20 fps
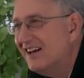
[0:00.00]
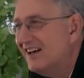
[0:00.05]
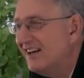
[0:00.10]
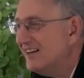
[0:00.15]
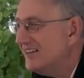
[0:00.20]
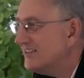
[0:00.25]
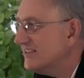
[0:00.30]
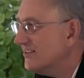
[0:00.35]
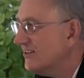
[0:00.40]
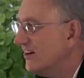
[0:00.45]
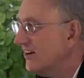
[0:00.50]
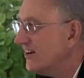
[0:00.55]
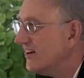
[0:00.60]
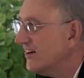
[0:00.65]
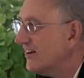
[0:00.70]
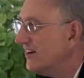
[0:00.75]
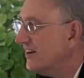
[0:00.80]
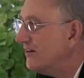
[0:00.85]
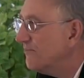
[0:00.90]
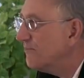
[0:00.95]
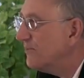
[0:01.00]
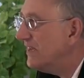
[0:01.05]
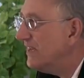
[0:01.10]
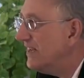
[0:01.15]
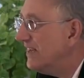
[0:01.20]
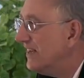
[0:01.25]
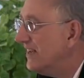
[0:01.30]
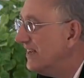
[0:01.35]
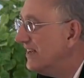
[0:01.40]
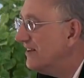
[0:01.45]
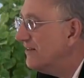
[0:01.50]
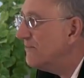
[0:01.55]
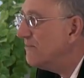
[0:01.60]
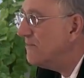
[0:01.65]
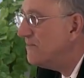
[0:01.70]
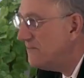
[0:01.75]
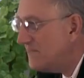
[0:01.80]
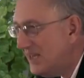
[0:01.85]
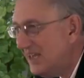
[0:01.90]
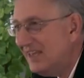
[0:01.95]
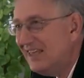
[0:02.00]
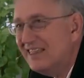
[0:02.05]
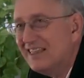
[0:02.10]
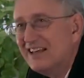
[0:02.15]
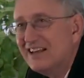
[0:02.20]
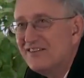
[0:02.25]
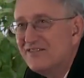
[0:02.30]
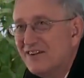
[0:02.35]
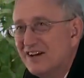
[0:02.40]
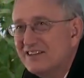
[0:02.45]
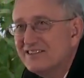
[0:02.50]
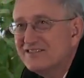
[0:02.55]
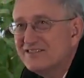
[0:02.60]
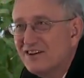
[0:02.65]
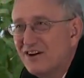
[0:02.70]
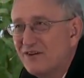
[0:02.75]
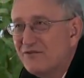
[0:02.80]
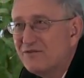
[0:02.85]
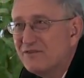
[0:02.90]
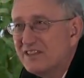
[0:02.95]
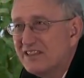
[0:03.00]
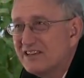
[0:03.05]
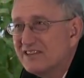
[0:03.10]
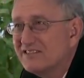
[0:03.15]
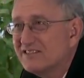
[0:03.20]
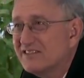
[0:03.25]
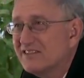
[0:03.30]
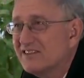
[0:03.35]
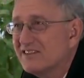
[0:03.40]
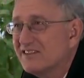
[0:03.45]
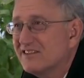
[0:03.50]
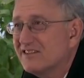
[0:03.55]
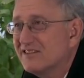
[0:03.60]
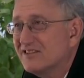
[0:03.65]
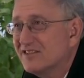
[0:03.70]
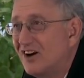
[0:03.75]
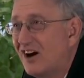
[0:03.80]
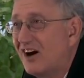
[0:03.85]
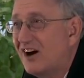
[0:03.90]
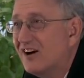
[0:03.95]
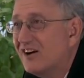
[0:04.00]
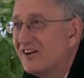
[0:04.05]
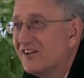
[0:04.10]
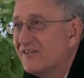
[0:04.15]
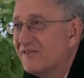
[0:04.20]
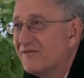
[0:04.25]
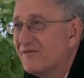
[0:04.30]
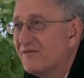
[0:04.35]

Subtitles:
it's not going to be me that runs over this dog.